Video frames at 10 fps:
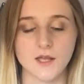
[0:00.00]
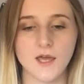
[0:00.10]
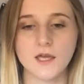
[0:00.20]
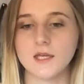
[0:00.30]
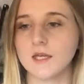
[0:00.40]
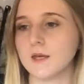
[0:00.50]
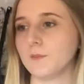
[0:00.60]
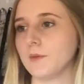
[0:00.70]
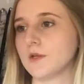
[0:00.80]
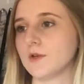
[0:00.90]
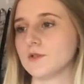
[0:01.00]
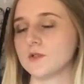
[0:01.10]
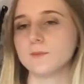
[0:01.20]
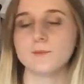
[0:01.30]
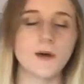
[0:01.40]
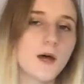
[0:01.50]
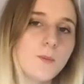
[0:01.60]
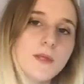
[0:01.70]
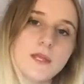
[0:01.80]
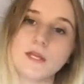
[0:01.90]
night and we'd go to the bar,
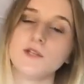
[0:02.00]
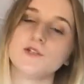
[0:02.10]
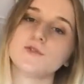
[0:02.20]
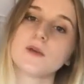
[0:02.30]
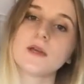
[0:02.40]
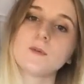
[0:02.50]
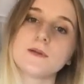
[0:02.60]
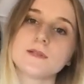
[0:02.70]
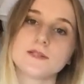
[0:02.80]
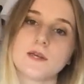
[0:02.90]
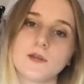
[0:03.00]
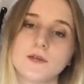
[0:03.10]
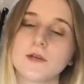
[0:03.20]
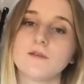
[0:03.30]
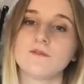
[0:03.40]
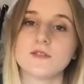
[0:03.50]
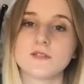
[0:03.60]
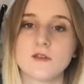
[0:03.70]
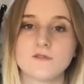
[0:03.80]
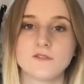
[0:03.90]
we'd get a drink, we'd sit on the comfy
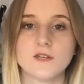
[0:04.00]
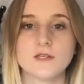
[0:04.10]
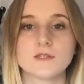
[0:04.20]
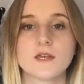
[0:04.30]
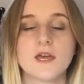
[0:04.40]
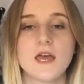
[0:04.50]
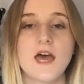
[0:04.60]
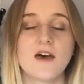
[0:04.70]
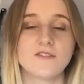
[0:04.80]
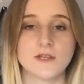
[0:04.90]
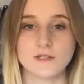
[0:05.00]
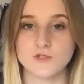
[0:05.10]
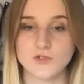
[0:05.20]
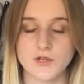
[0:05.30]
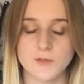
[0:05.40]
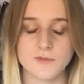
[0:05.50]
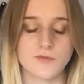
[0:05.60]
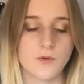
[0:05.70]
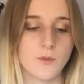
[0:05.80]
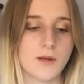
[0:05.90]
sofas, have a nice drink
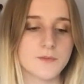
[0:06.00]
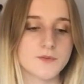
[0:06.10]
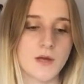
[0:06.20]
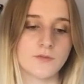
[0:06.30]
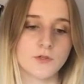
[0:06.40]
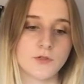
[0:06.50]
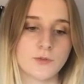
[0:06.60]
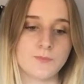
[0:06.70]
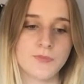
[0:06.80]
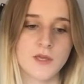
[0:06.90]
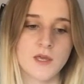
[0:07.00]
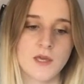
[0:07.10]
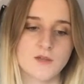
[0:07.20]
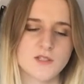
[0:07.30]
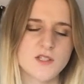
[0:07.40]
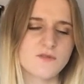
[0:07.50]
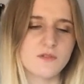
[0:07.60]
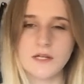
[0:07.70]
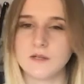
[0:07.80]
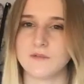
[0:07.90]
before we went up to our room. It was just a
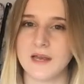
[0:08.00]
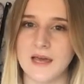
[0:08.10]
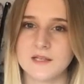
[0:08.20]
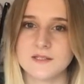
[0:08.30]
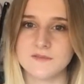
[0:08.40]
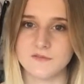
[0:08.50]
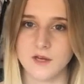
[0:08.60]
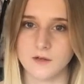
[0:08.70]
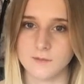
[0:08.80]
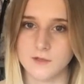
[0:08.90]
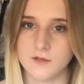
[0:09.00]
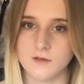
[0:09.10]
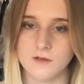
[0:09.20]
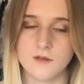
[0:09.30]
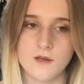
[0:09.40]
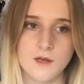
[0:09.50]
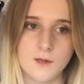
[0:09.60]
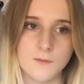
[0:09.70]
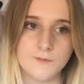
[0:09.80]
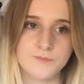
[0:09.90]
really relaxed environment
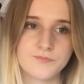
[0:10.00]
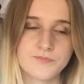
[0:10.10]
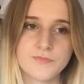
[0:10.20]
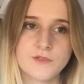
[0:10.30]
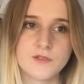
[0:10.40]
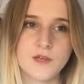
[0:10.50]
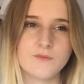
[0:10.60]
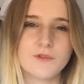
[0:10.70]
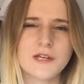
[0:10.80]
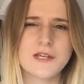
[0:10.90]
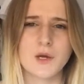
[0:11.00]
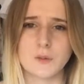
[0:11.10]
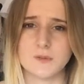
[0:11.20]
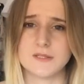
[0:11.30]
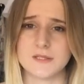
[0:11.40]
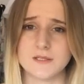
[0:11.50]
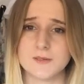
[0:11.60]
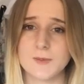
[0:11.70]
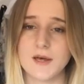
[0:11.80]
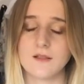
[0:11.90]
um, and really cozy
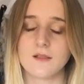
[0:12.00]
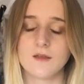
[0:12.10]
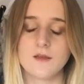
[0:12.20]
as well.